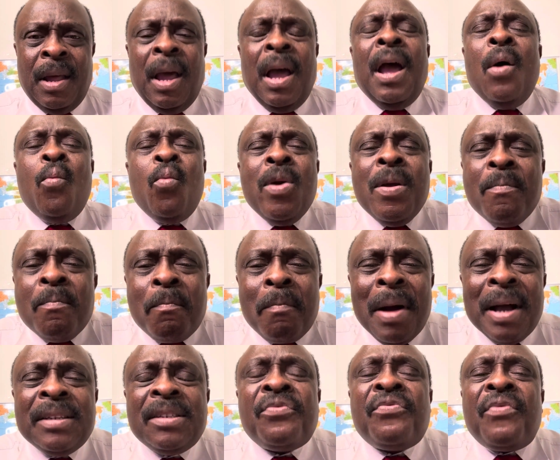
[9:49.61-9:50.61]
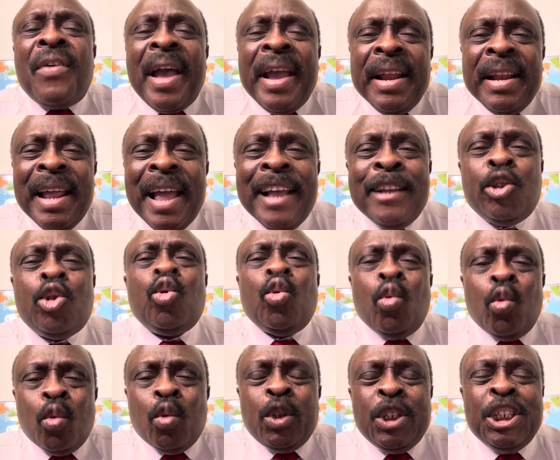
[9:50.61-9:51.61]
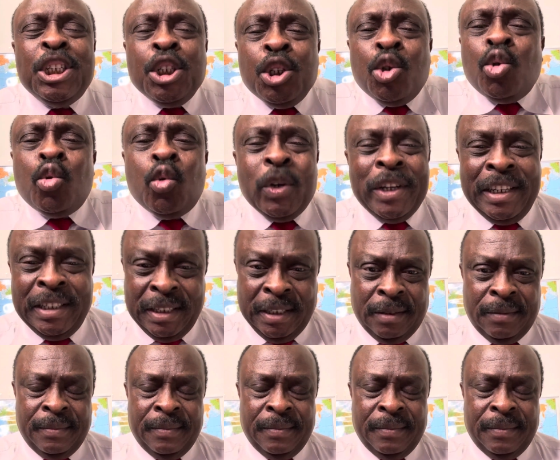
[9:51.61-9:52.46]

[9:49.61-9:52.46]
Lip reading: And we must find a solution to it.